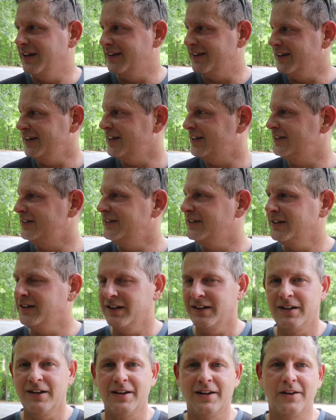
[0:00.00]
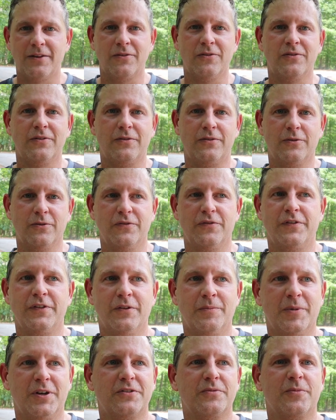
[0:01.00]
Then you'll
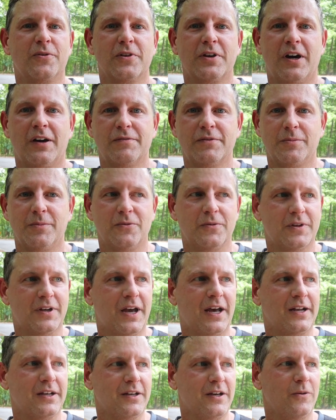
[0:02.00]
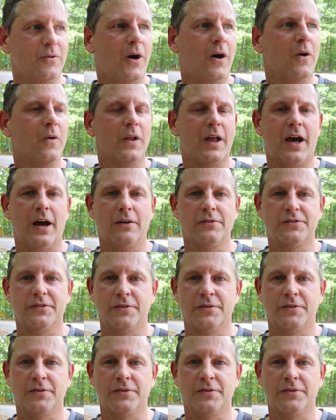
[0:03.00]
feel much more comfortable to kind of go all out.